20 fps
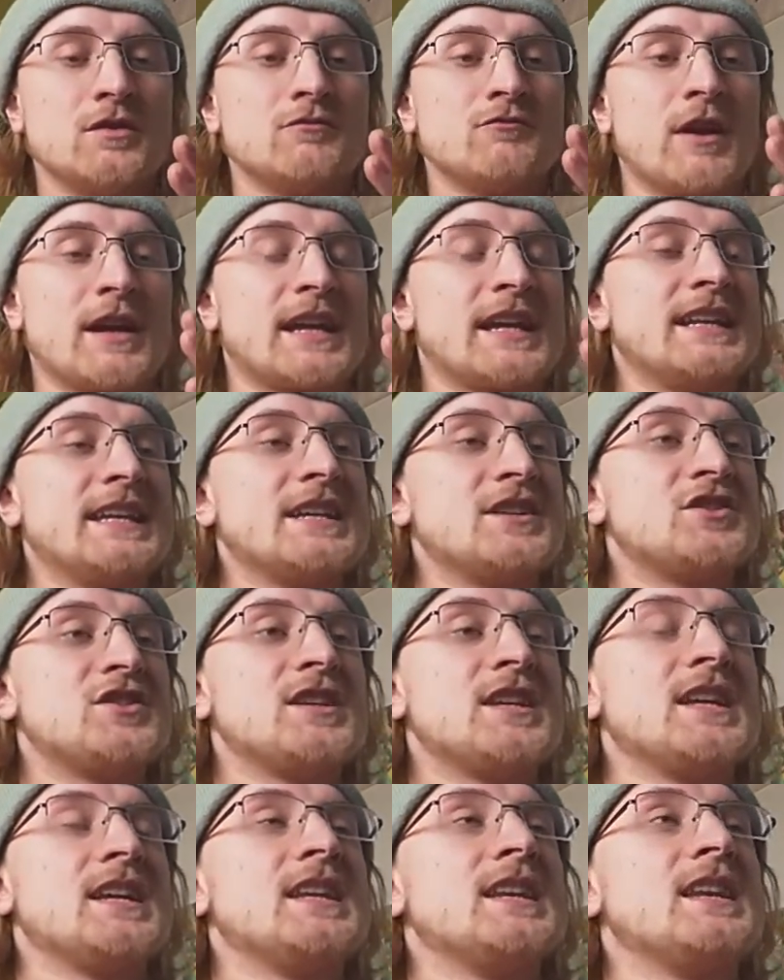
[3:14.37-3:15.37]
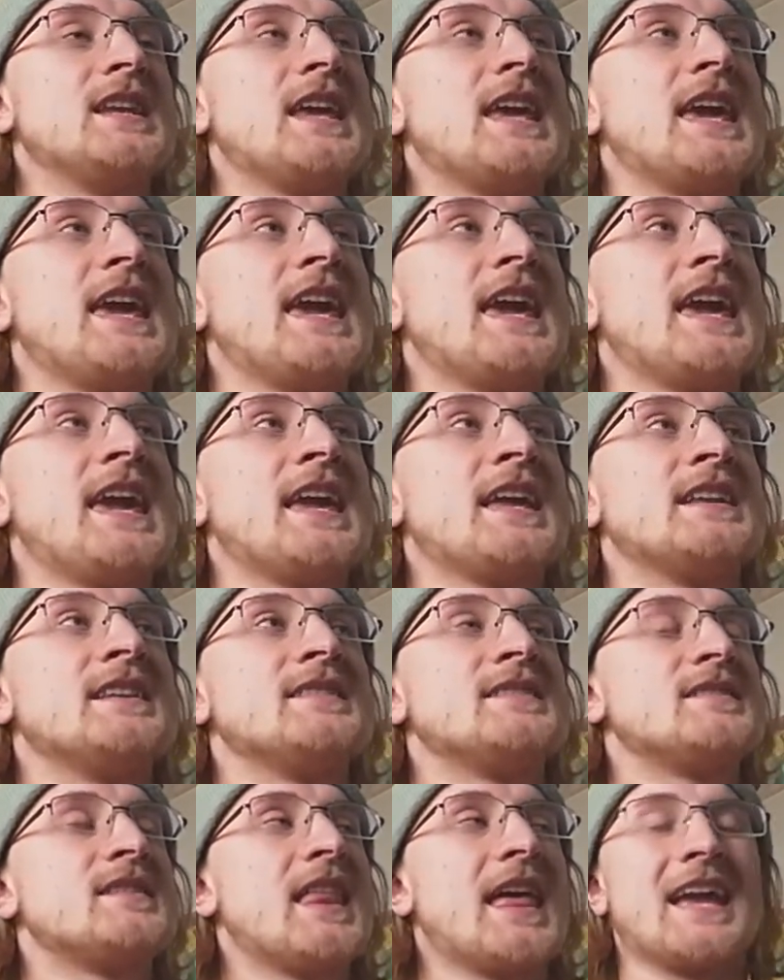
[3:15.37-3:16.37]
recognition,
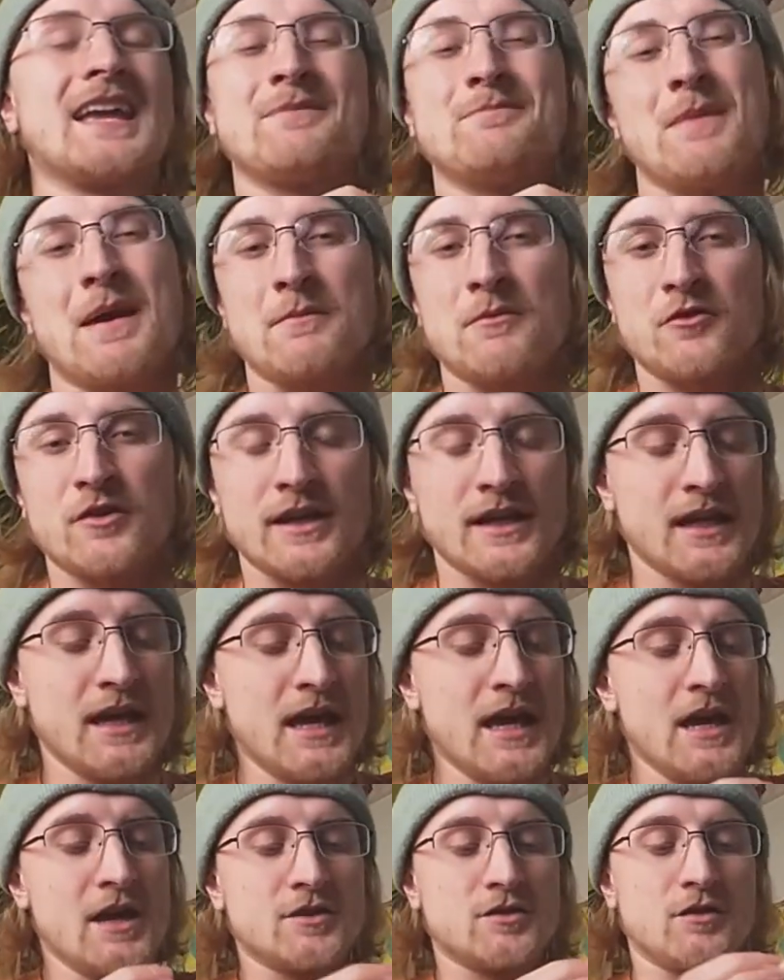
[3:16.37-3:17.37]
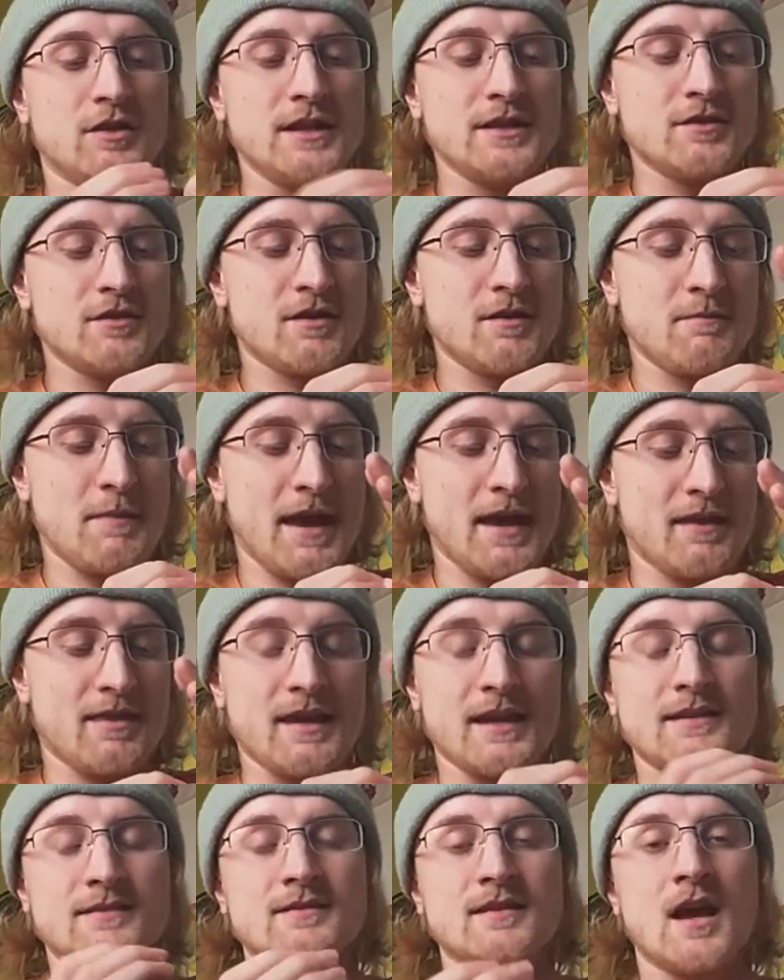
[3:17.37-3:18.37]
and like memory. So these are the main
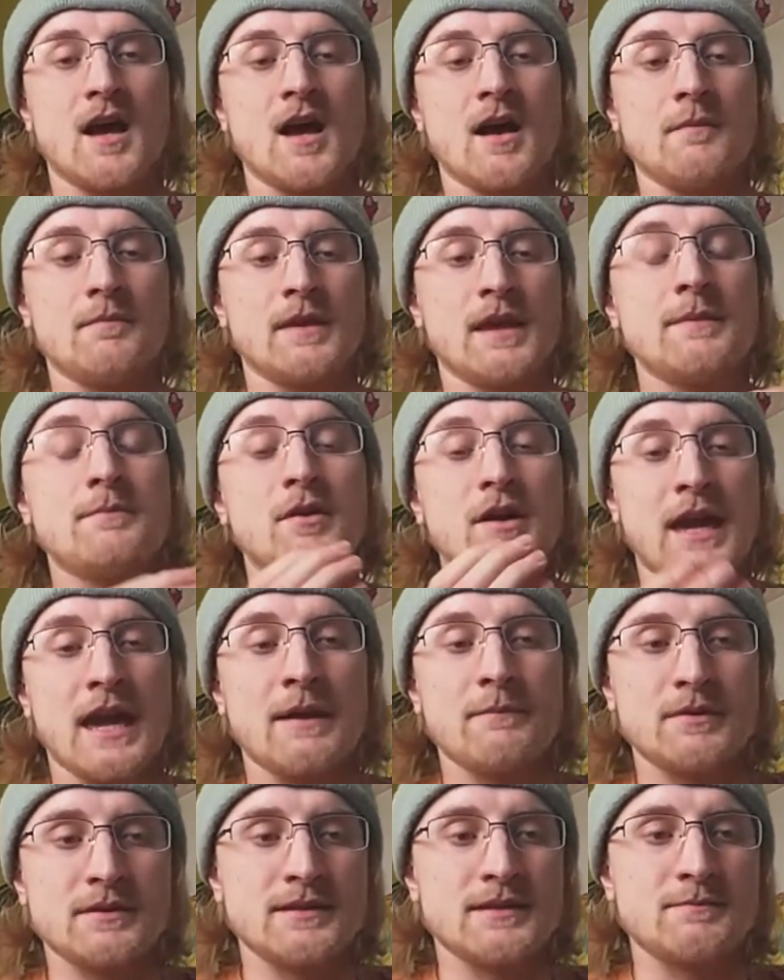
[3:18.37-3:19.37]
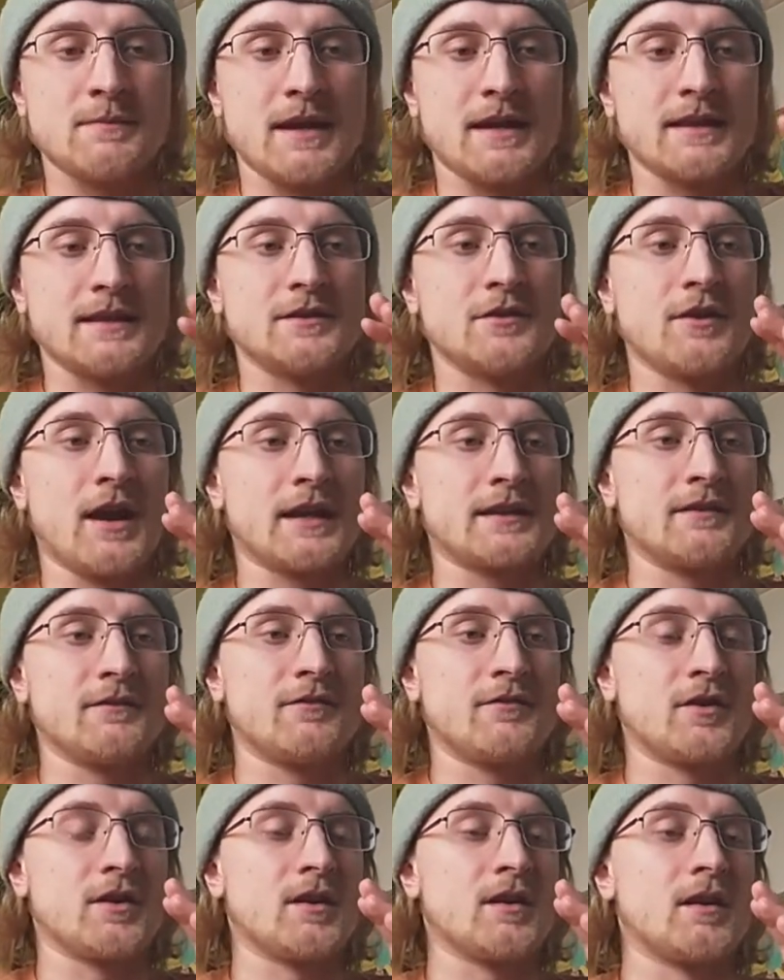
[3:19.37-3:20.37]
things. Hippocampus is mainly directed
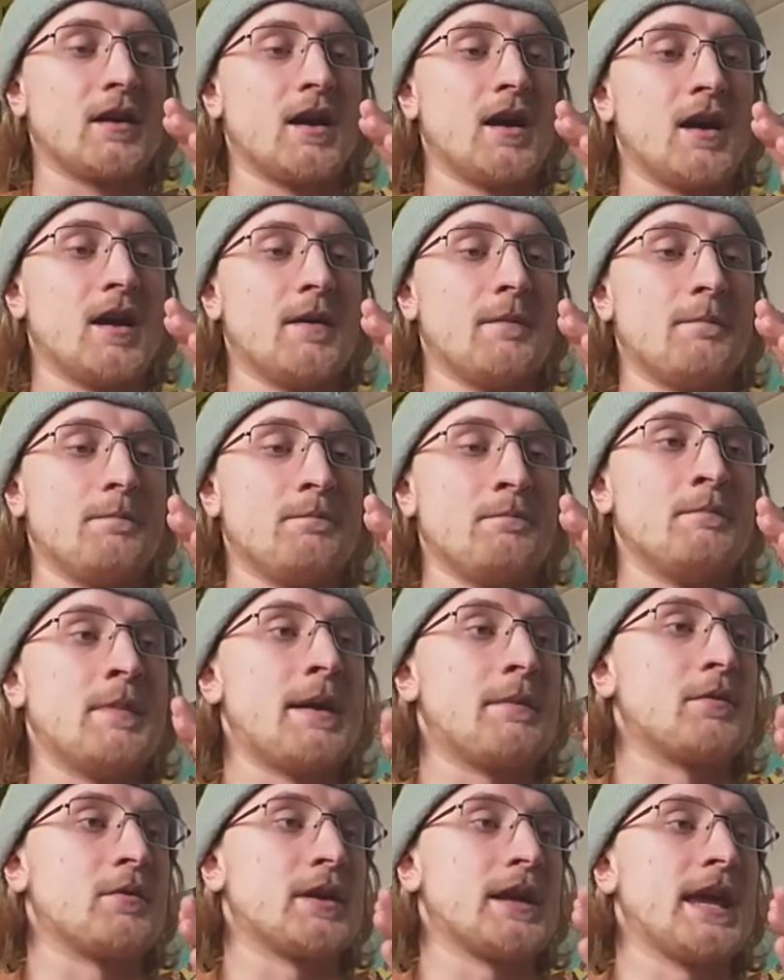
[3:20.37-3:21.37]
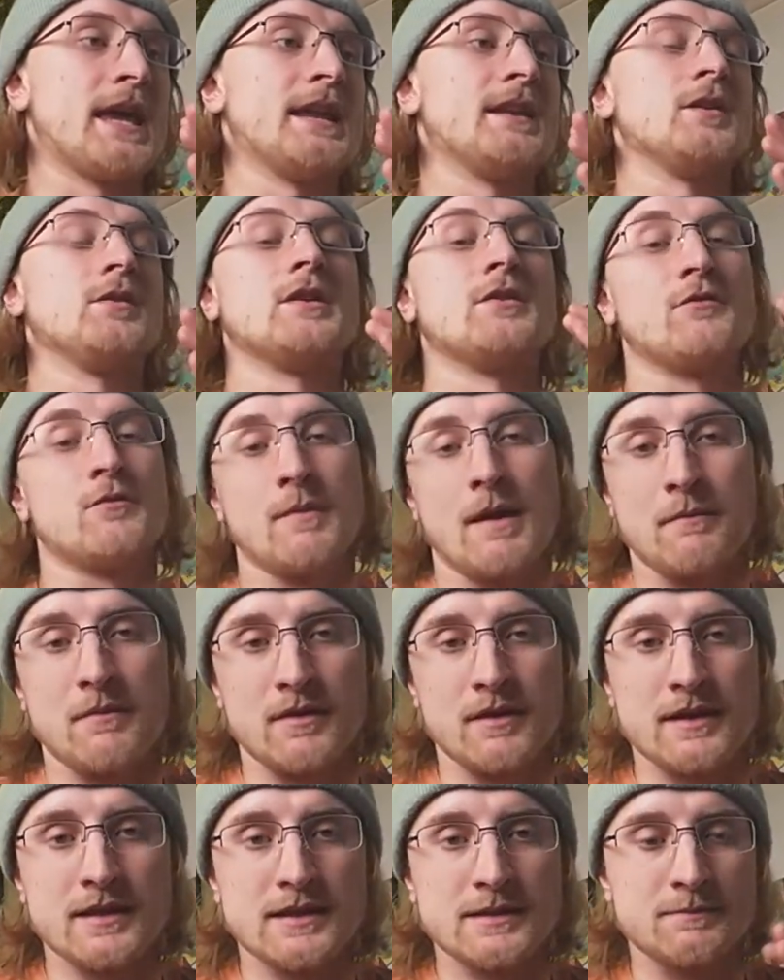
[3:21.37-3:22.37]
for memory, and you can remember
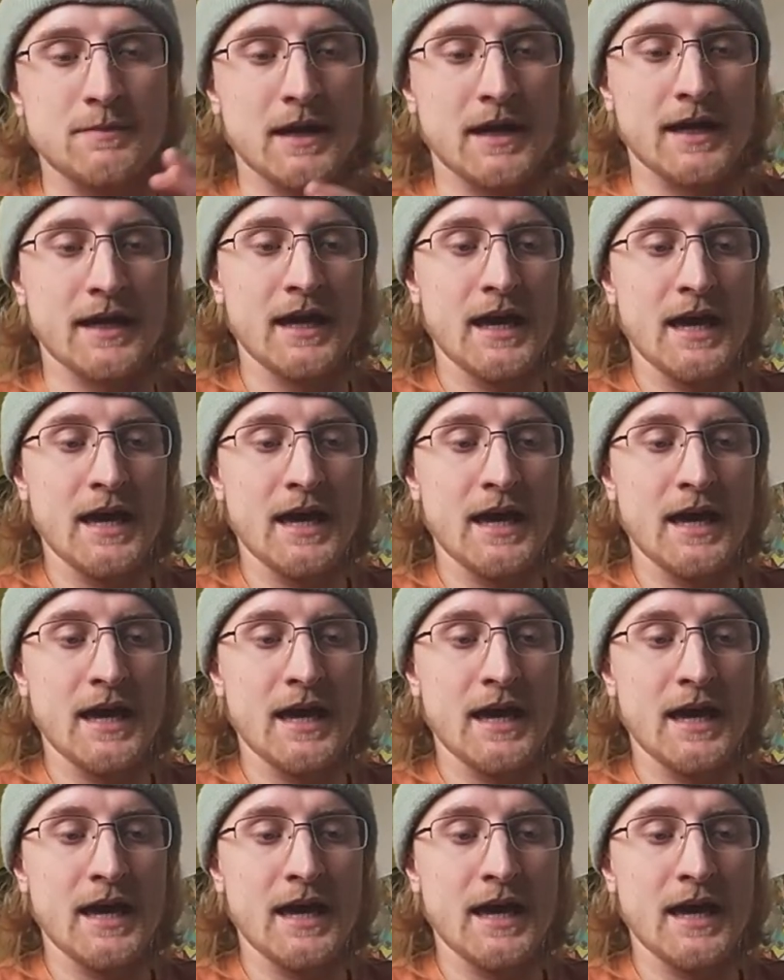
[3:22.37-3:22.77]
this by